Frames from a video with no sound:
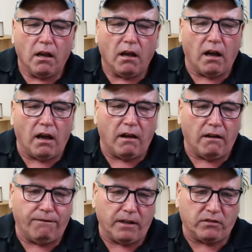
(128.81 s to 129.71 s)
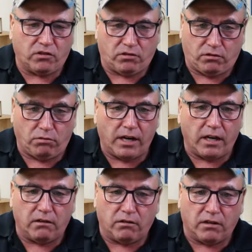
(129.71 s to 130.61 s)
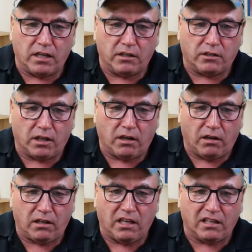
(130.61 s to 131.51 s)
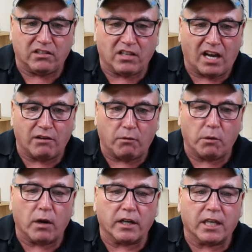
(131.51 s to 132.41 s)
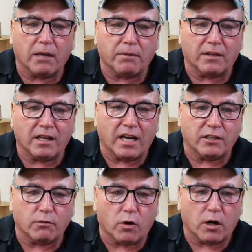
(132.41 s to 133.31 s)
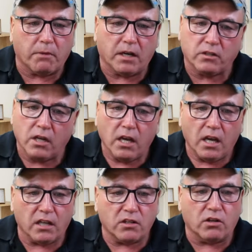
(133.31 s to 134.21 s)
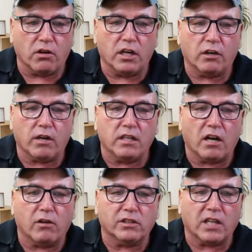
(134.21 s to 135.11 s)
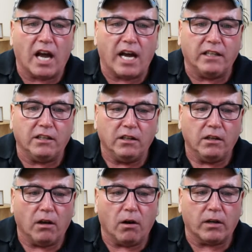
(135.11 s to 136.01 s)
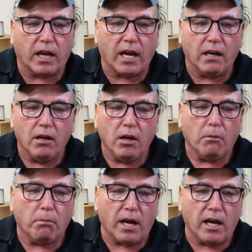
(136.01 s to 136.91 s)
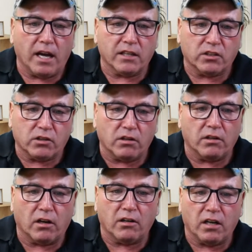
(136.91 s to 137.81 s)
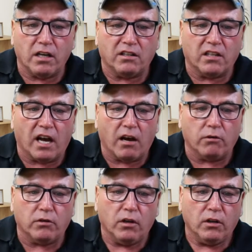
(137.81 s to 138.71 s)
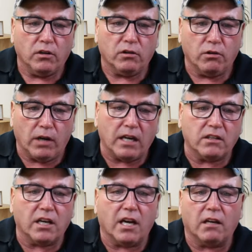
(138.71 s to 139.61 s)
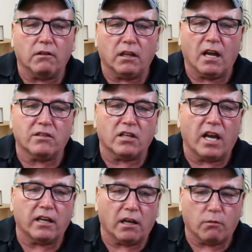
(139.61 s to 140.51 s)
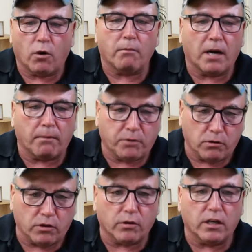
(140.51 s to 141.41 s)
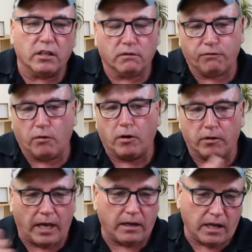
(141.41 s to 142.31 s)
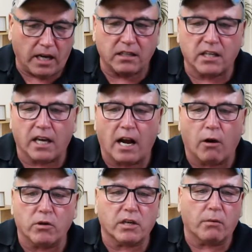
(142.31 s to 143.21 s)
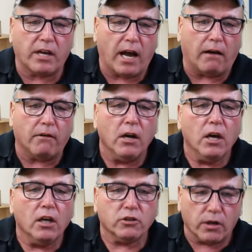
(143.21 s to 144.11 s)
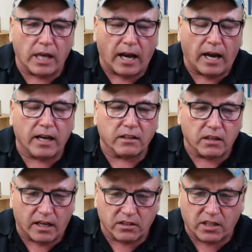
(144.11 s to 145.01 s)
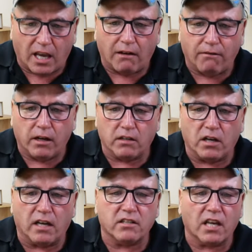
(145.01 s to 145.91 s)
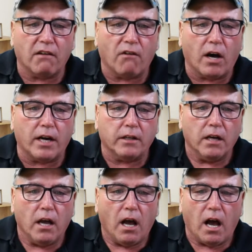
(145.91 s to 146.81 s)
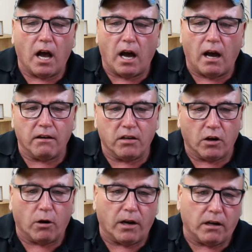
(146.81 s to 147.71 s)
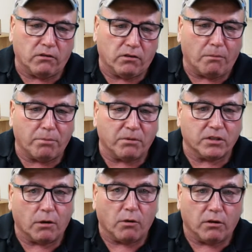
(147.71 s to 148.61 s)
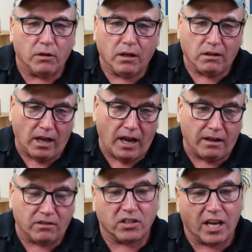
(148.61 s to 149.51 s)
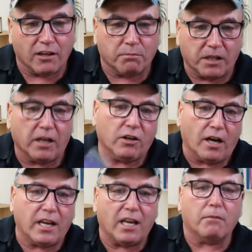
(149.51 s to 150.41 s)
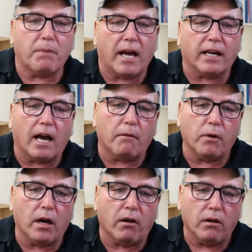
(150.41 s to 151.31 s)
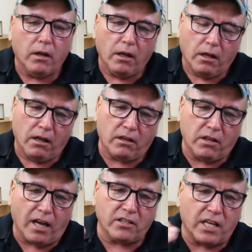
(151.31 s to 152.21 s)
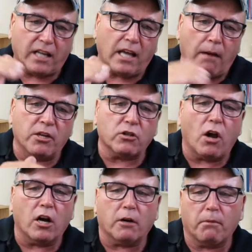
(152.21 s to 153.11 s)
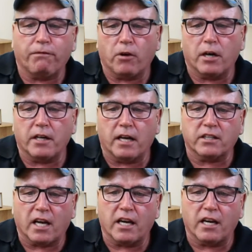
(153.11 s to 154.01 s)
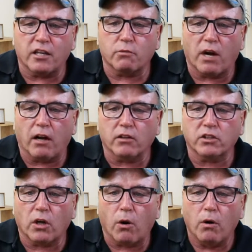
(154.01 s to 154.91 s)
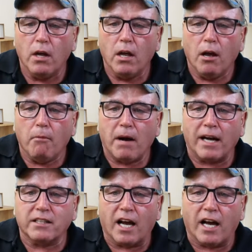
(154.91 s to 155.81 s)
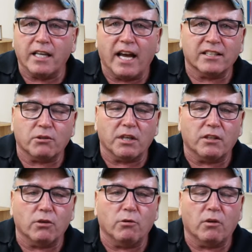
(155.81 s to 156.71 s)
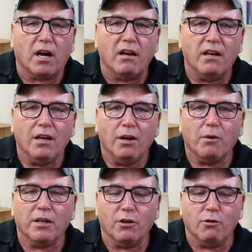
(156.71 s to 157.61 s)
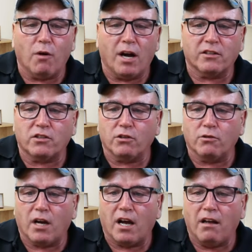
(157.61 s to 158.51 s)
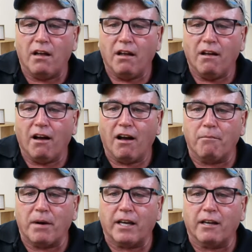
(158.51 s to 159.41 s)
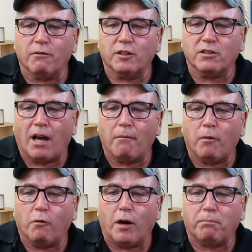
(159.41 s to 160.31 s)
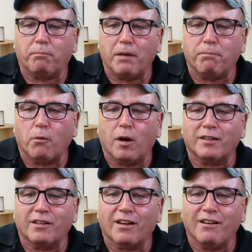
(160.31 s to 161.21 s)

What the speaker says: If it's 20 degrees in the inside that we want to keep it nice and warm and it's 30 degrees outside, okay, by us turning our heat down to 18, that's like it warming up 2 degrees for that 8-10 hours that we have. So yeah, it does save. It does save on it. You know, and some people say, well, yeah, it saves, but then you got to heat it back up. Well, it does take that much longer before it does cut in as well. So, but yes, we do want to bring in some of what people want.